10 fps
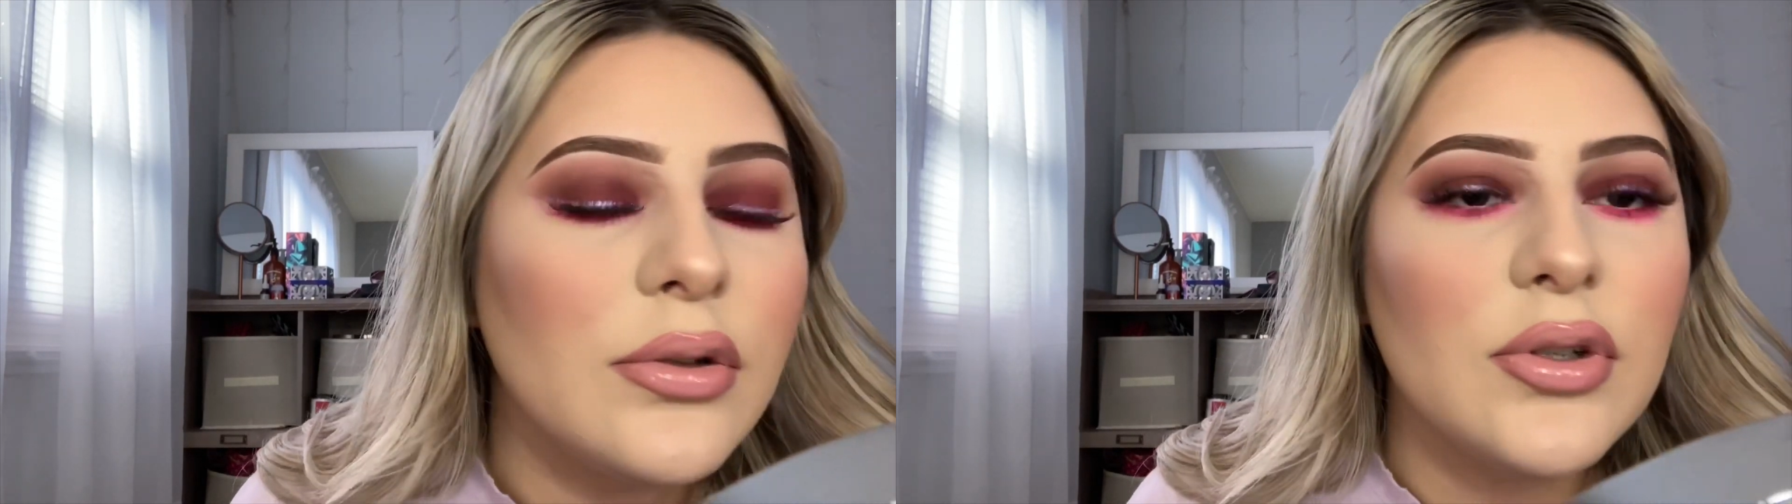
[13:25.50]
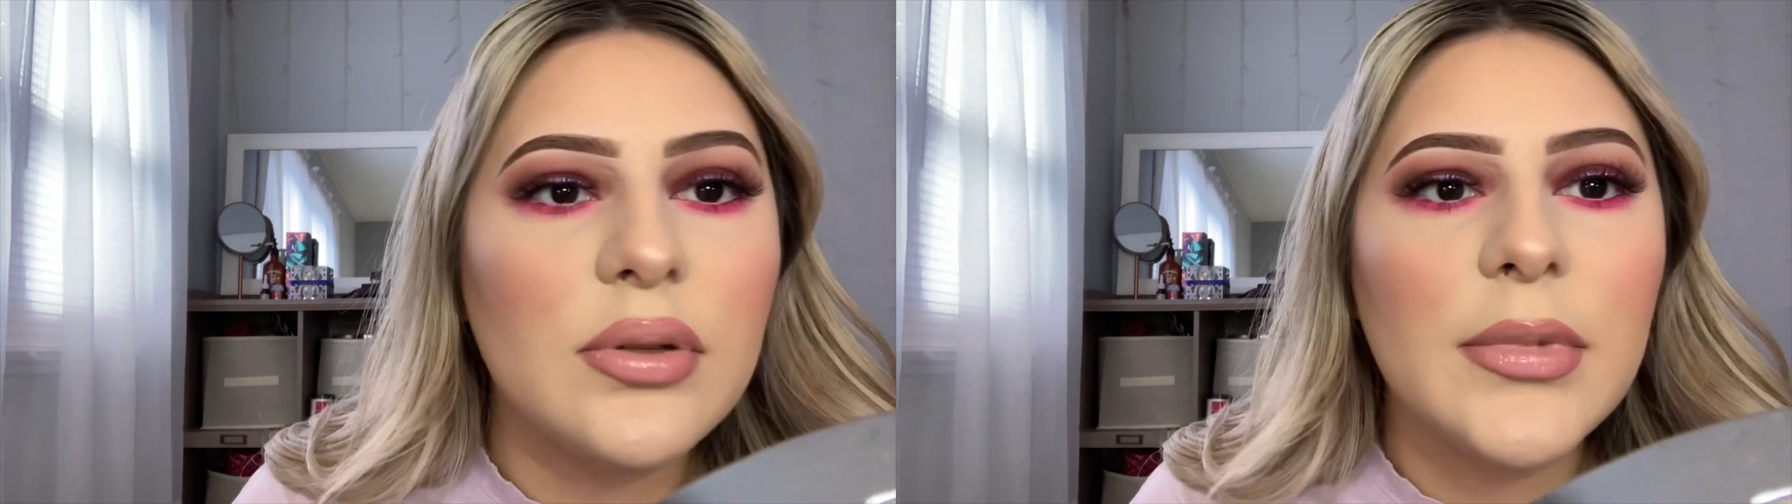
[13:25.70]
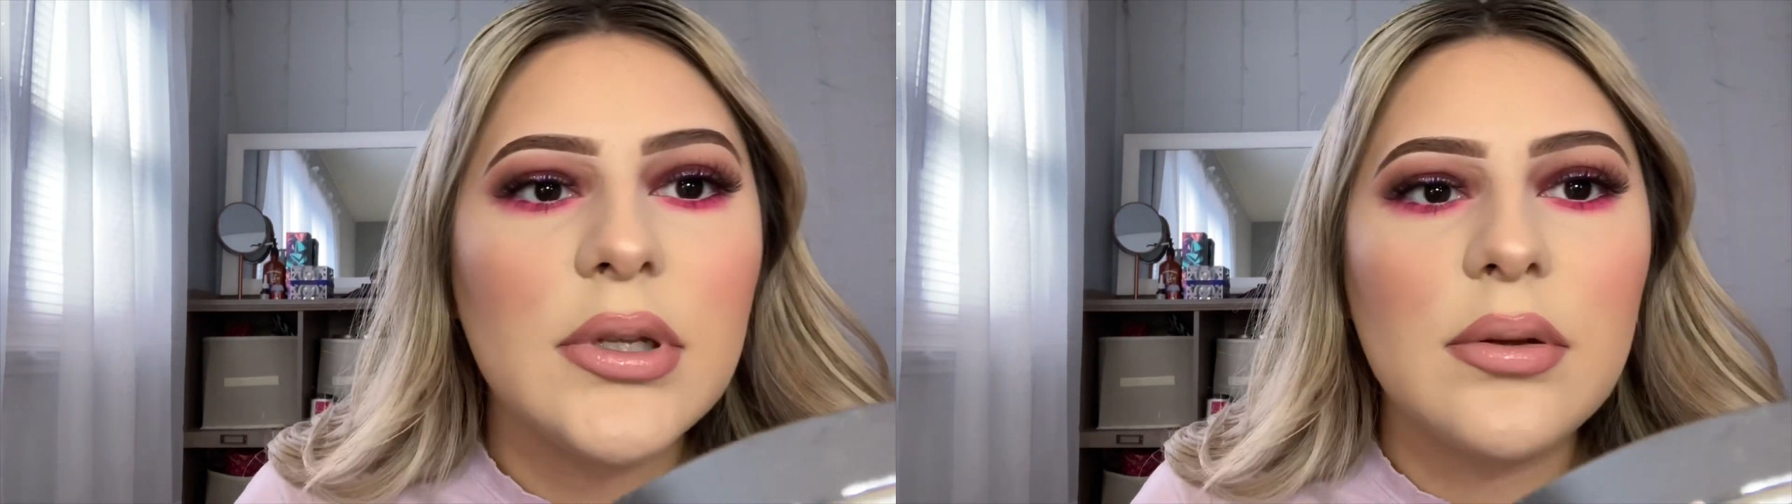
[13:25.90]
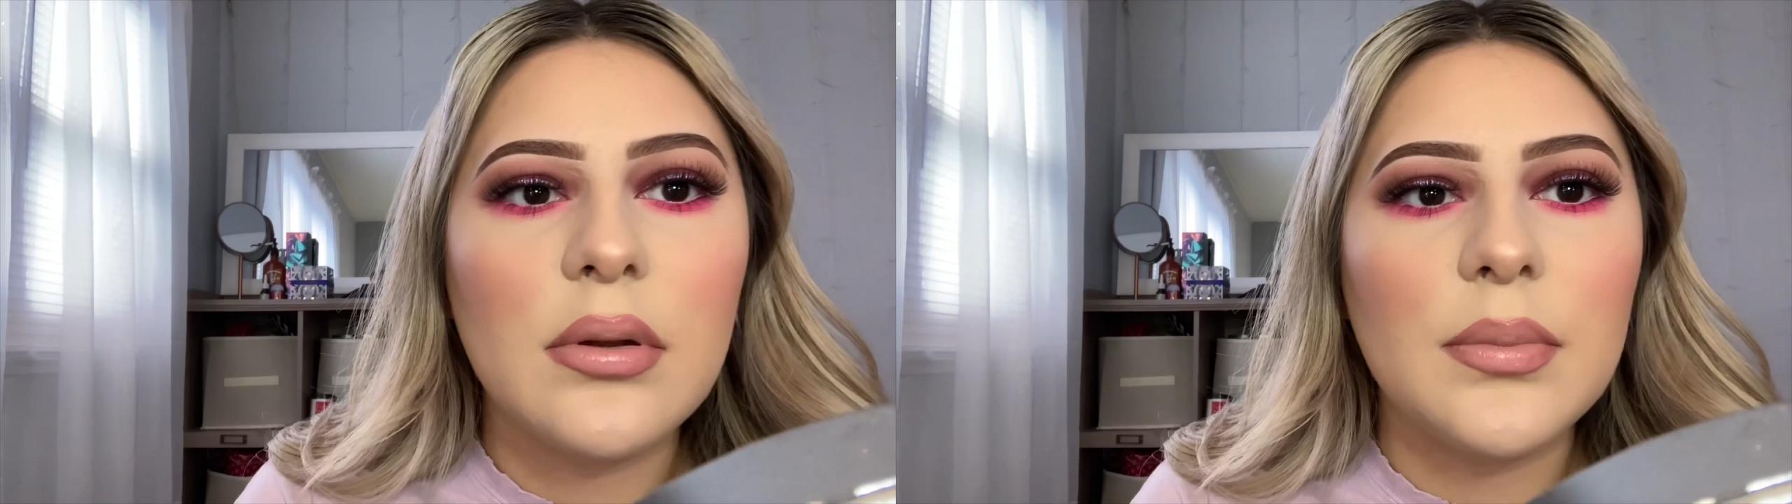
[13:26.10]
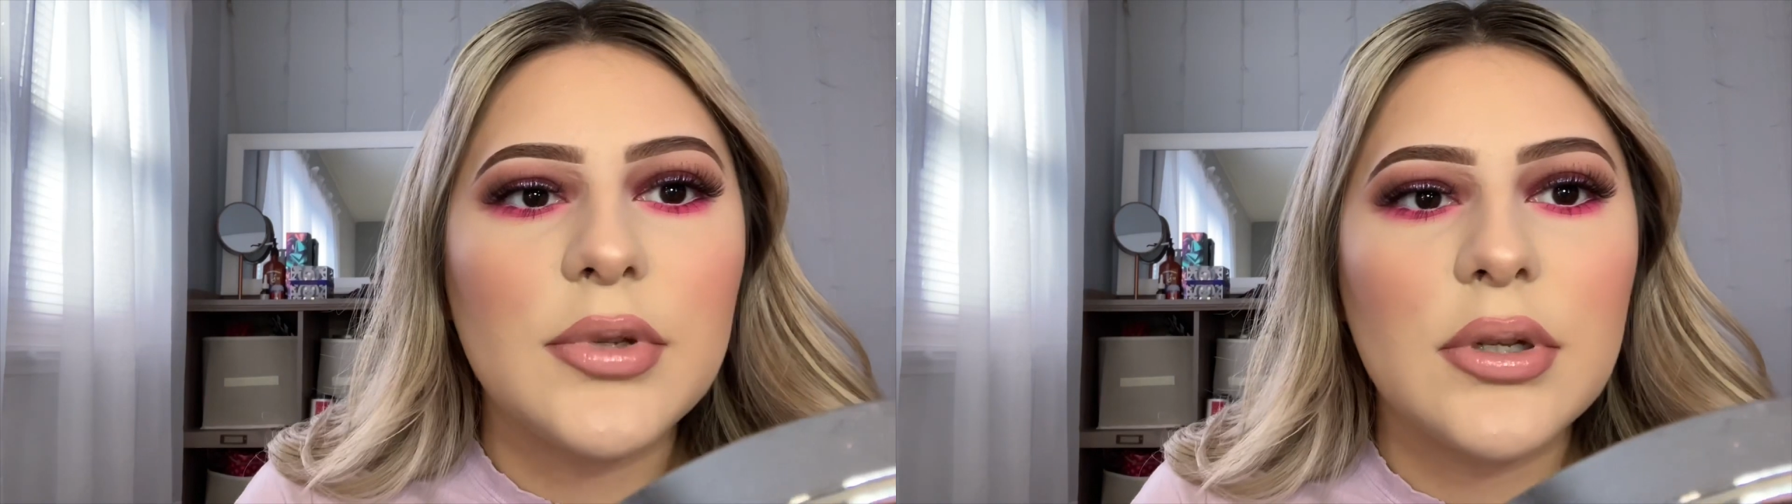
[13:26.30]
Just makes your
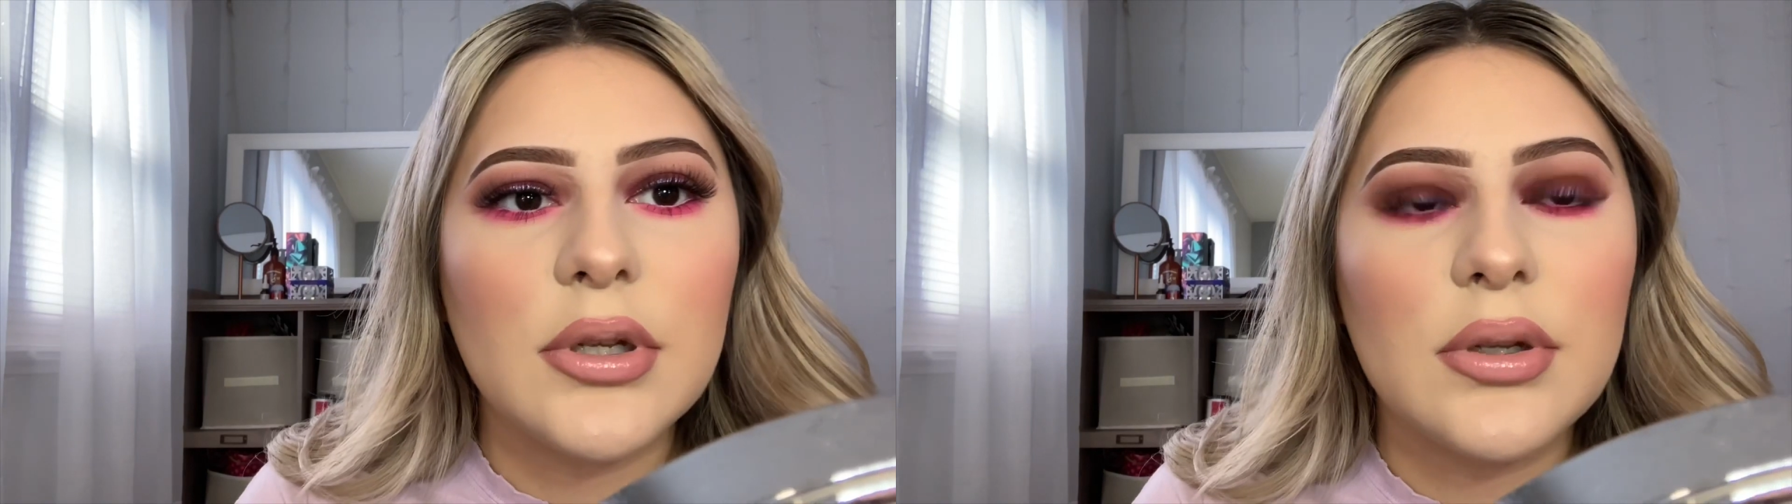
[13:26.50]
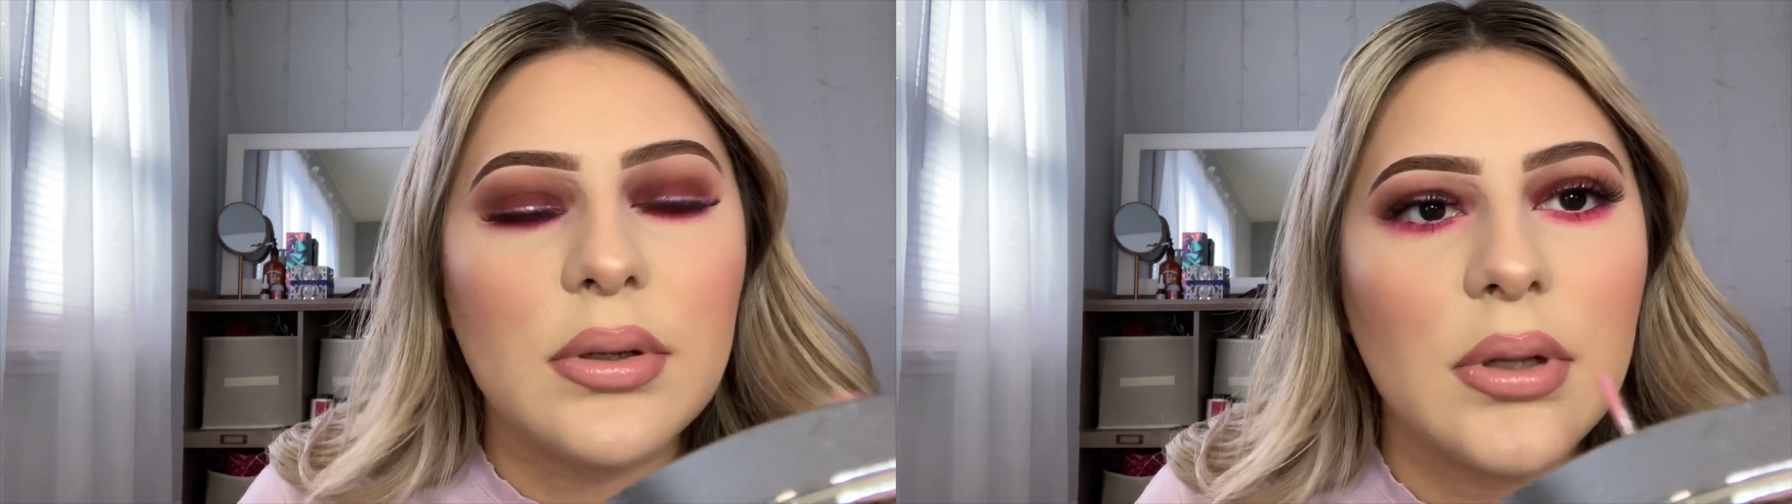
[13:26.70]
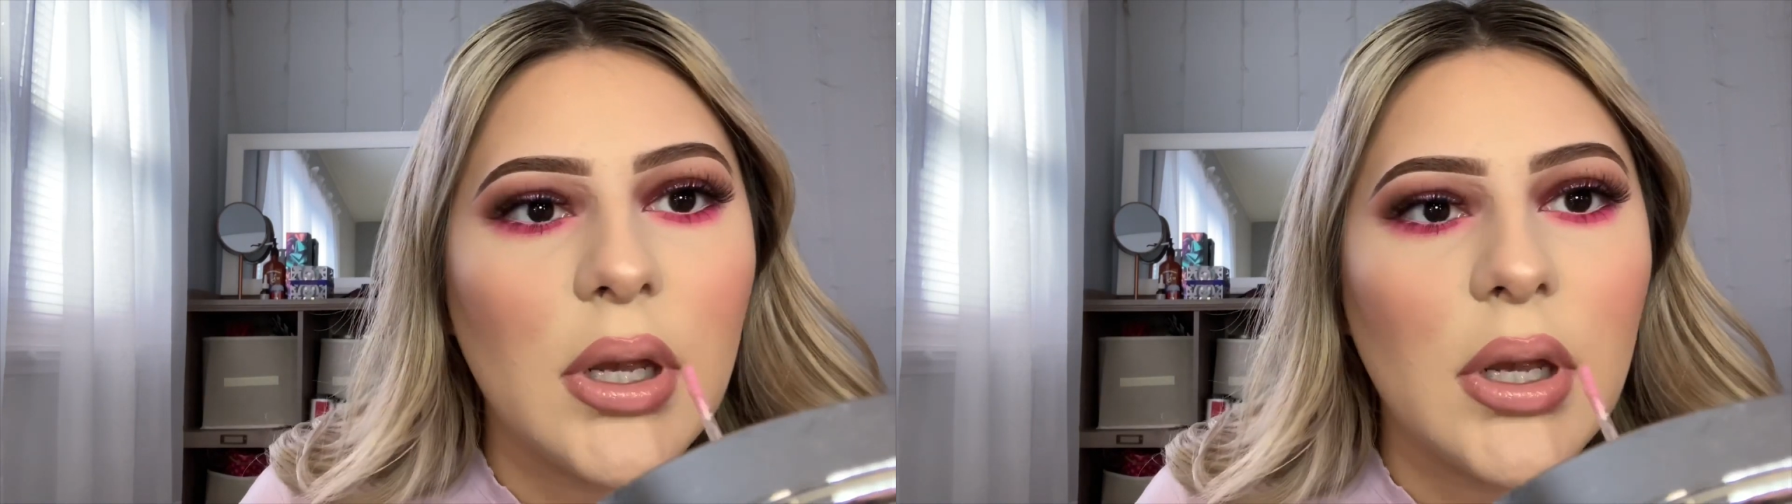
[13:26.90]
lips look